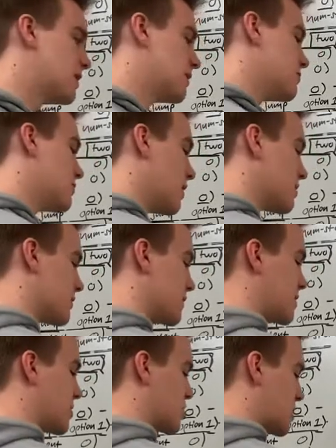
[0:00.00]
You also
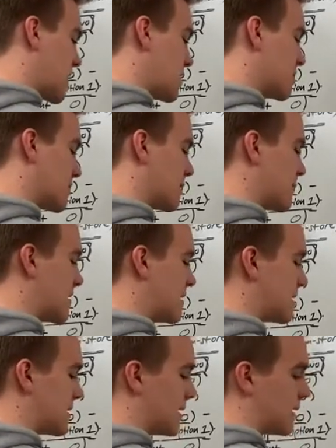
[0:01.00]
need to change the
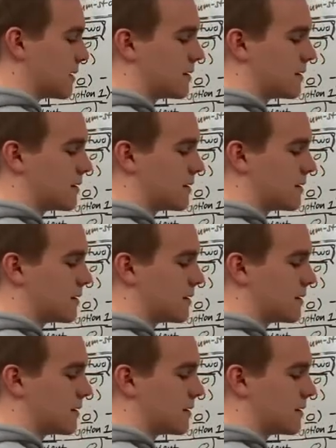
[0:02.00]
PC.